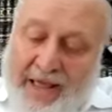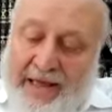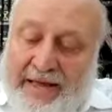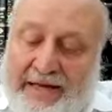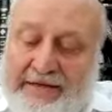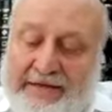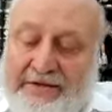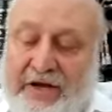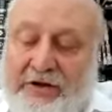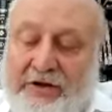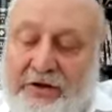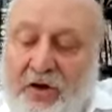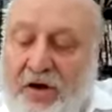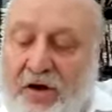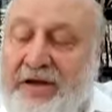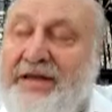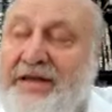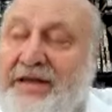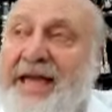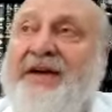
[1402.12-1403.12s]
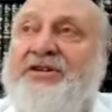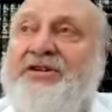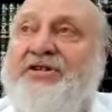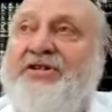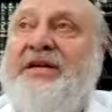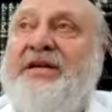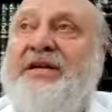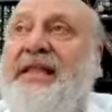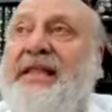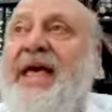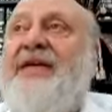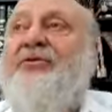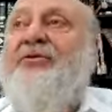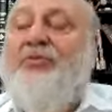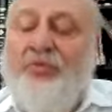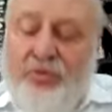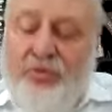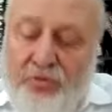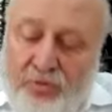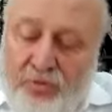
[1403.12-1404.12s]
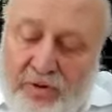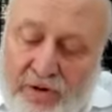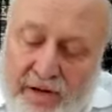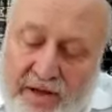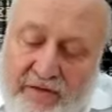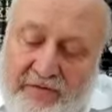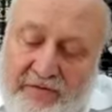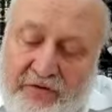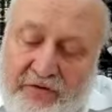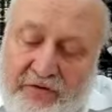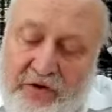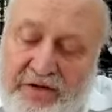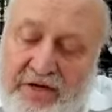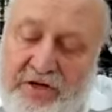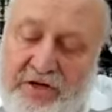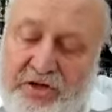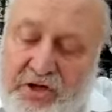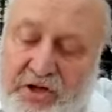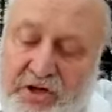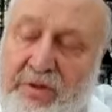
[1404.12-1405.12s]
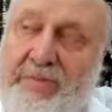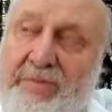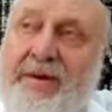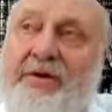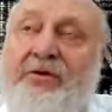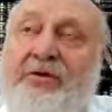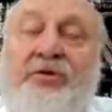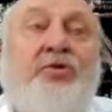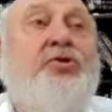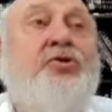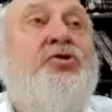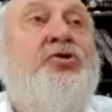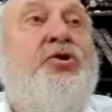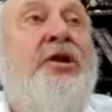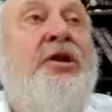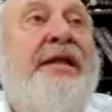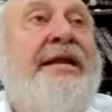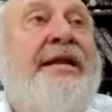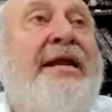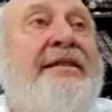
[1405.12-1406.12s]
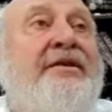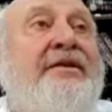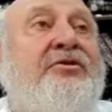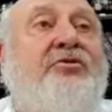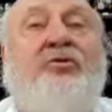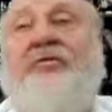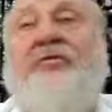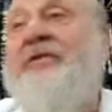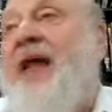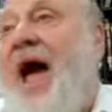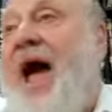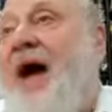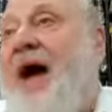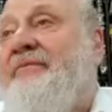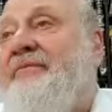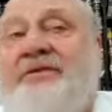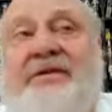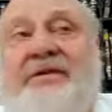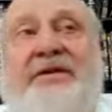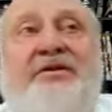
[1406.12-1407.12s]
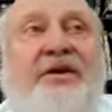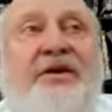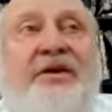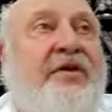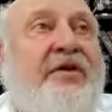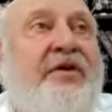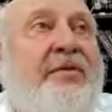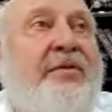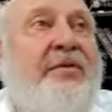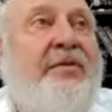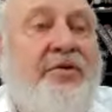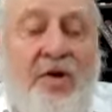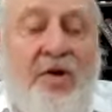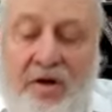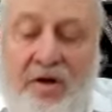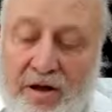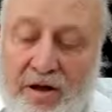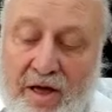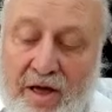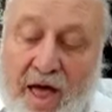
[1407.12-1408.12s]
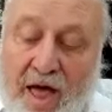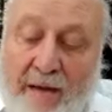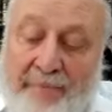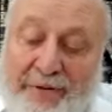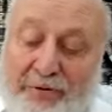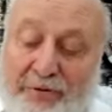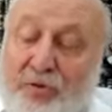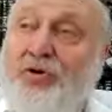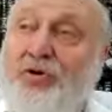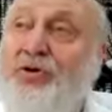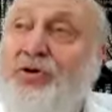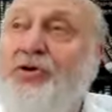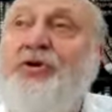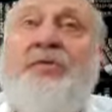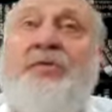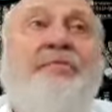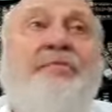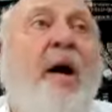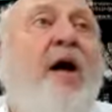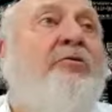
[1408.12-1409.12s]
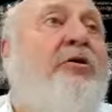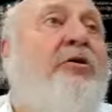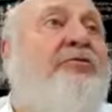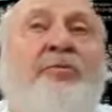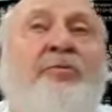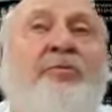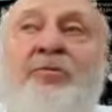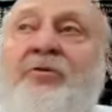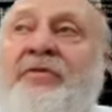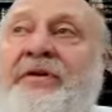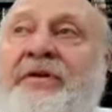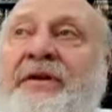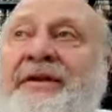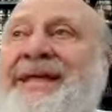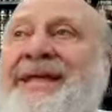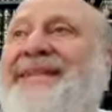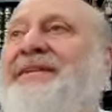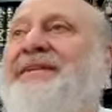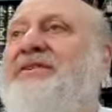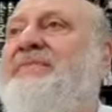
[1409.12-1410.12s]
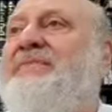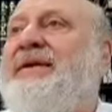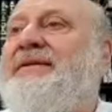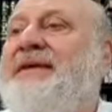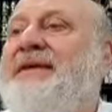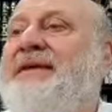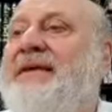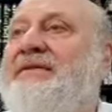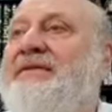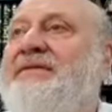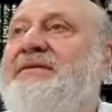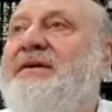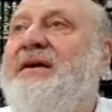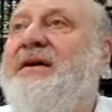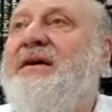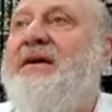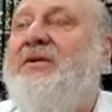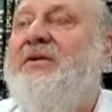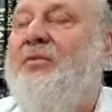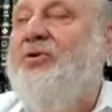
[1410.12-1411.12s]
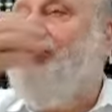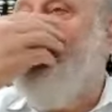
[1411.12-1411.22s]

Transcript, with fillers: Is lo yashi lenu, lo yishomim, you shouldn't lend anything to Reuven. Obviously, you're giving him hanar, but nor should you borrow from Reuven. That doesn't make sense. What's